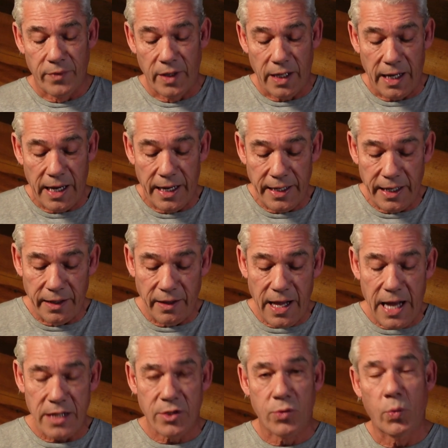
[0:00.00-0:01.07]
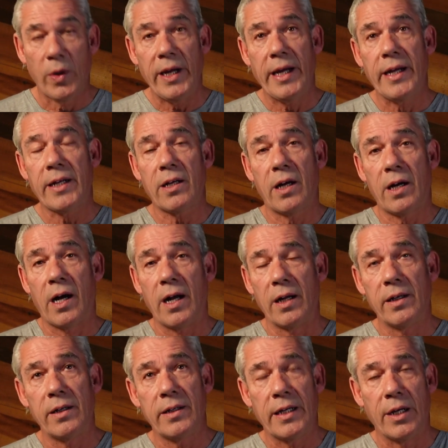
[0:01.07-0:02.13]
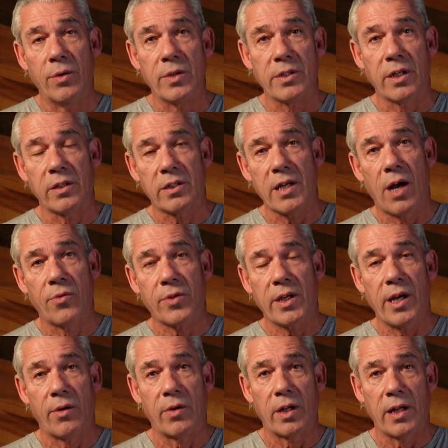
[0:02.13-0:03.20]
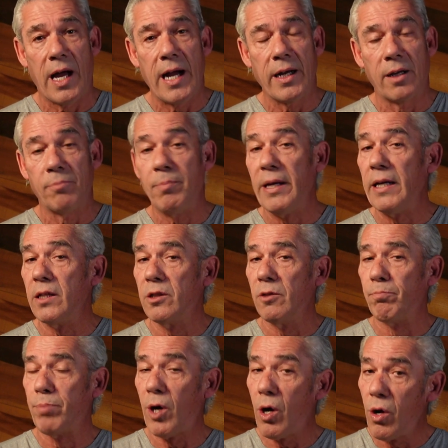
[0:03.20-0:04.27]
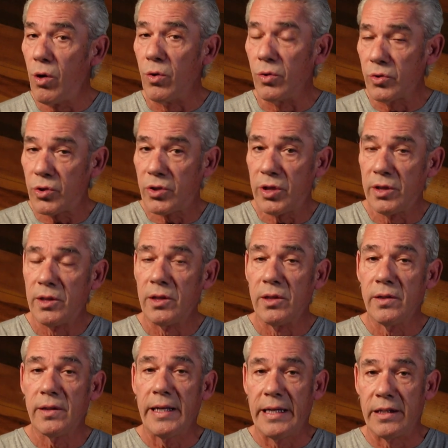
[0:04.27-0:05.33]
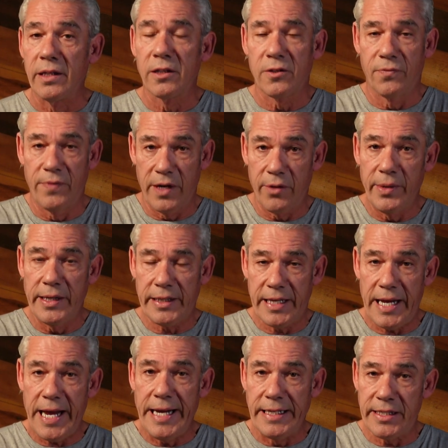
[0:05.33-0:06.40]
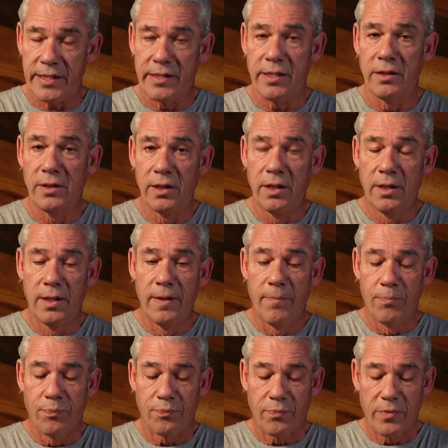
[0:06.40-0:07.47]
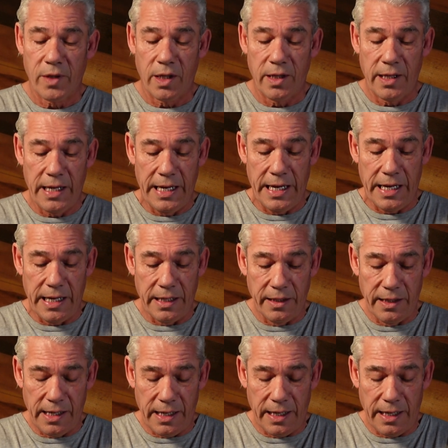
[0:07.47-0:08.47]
And then last week, he was in South Carolina being deposed in this very case. And